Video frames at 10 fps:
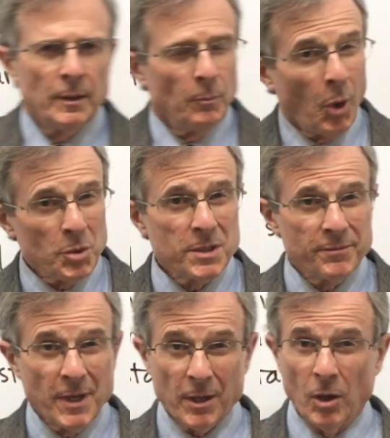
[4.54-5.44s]
Most, if
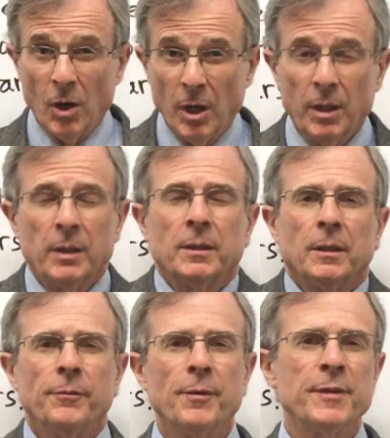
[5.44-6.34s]
not all,
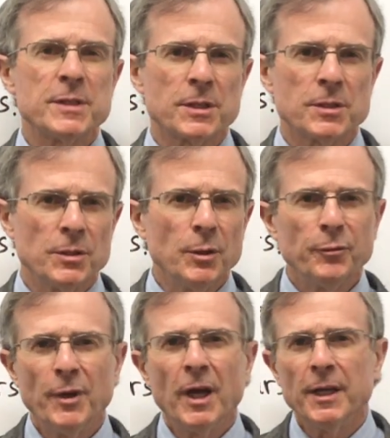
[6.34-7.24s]
of the physics that you've
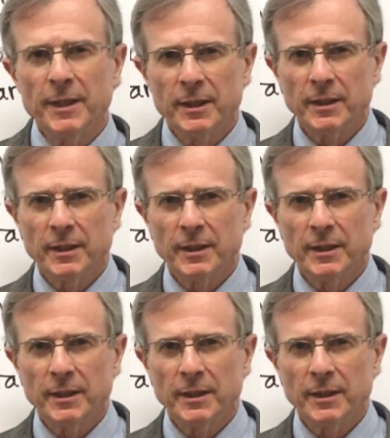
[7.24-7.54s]
done